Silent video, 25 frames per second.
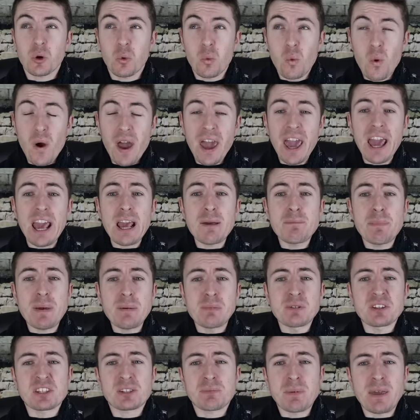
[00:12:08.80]
The way
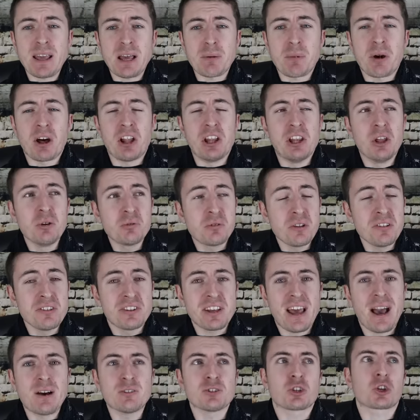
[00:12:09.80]
people speak about Luton
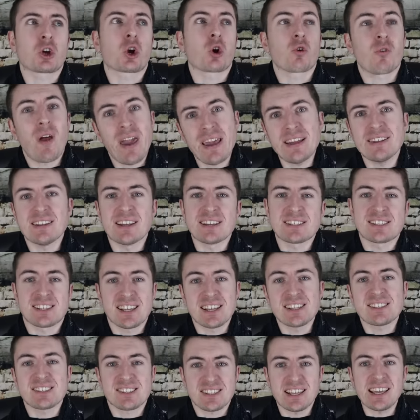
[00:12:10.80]
Town's greatness
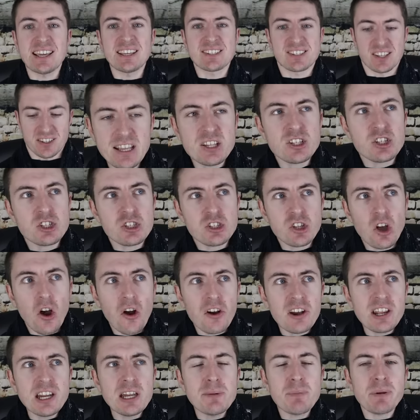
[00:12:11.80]
this season is
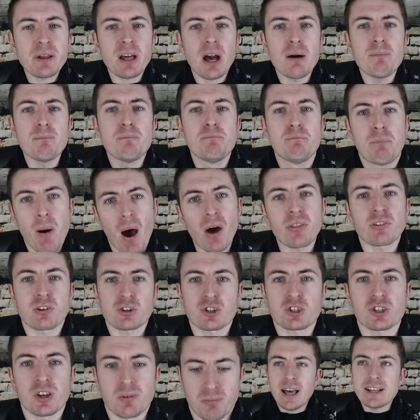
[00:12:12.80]
starting to become
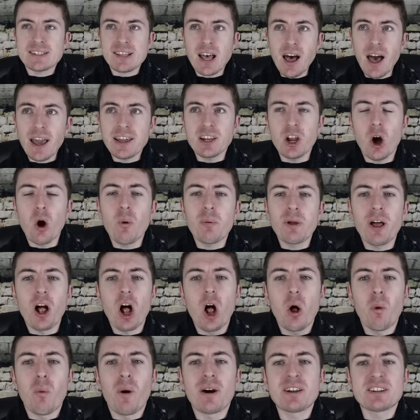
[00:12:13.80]
bothersome. That I know we
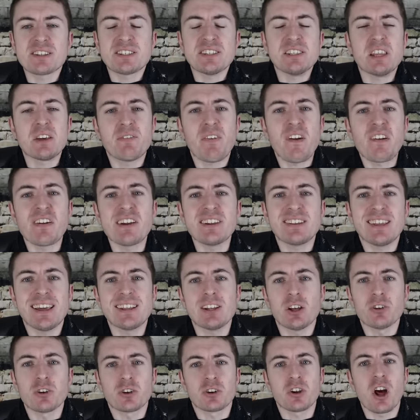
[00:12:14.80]
all want to see the fairy
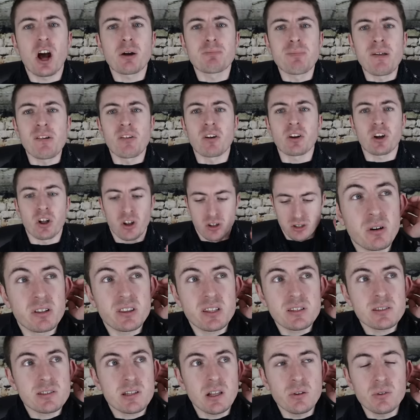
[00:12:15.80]
tale underdog miracle, but
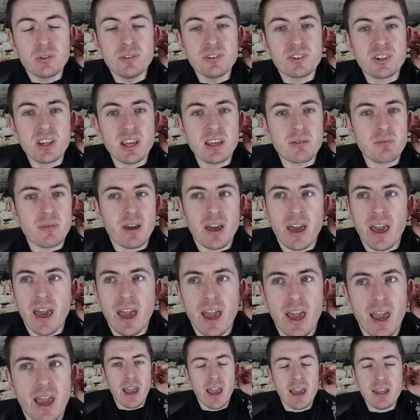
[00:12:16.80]
this Luton team
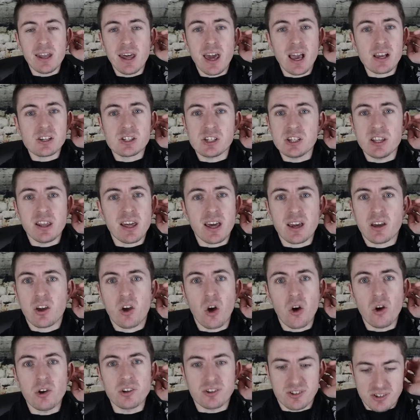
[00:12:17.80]
ain't actually that
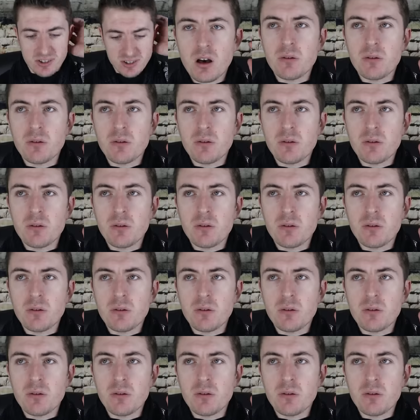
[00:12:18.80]
good.